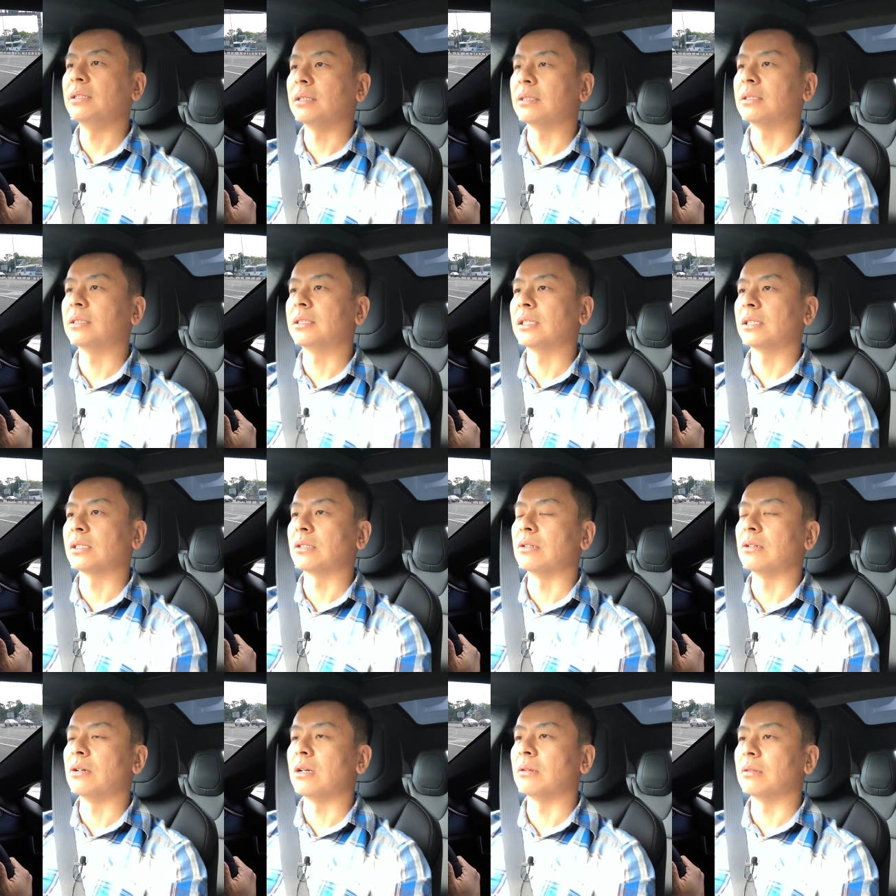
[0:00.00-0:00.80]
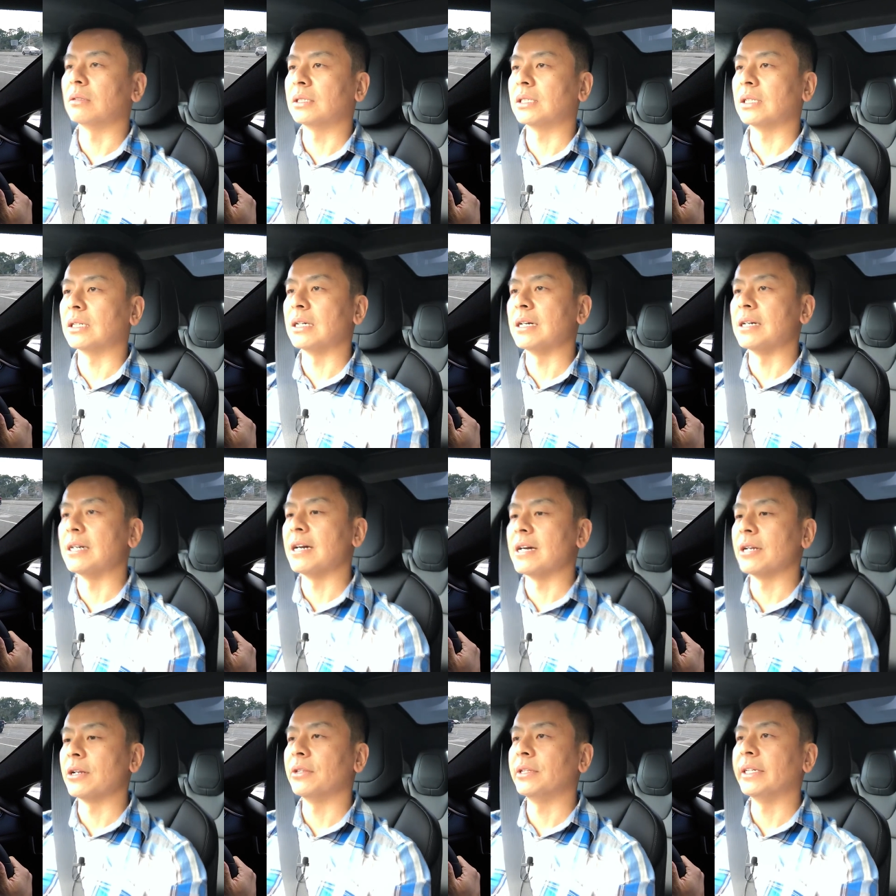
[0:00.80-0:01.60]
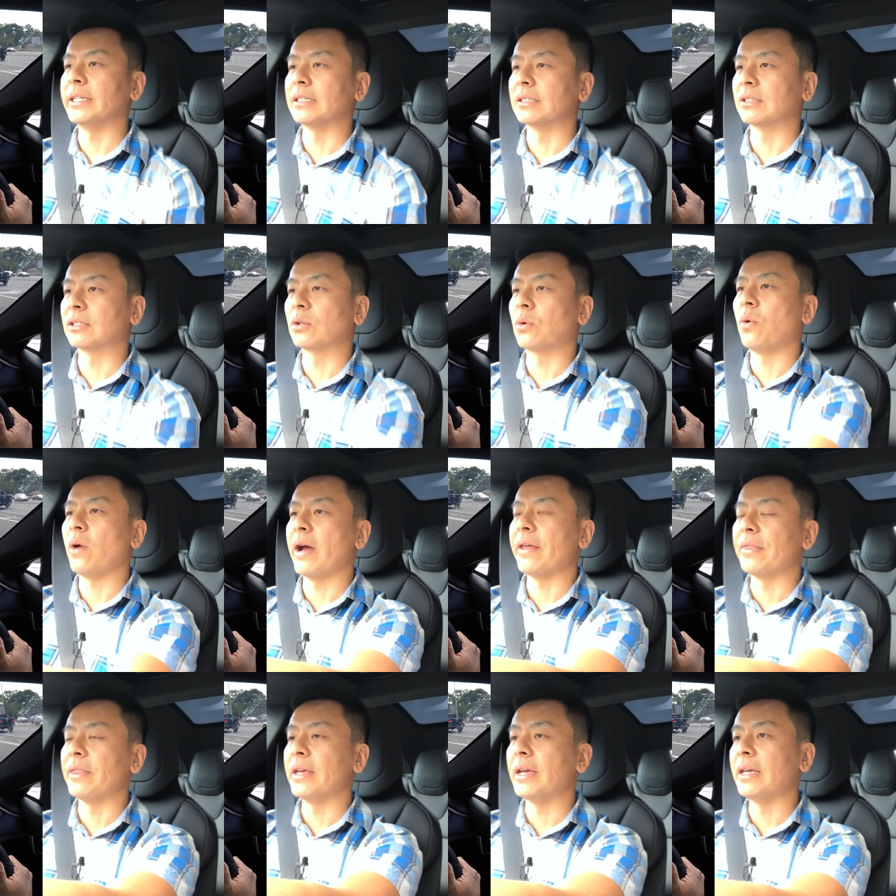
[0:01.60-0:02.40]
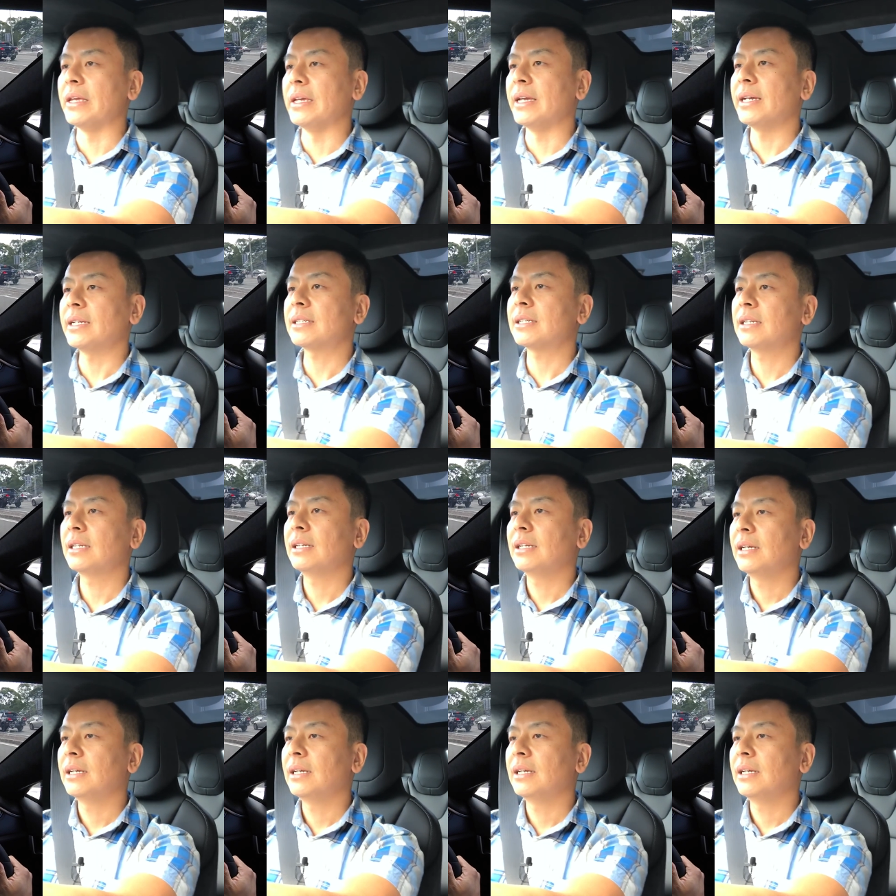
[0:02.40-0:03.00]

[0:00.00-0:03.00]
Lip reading: That's just not, I don't think it's quite there yet.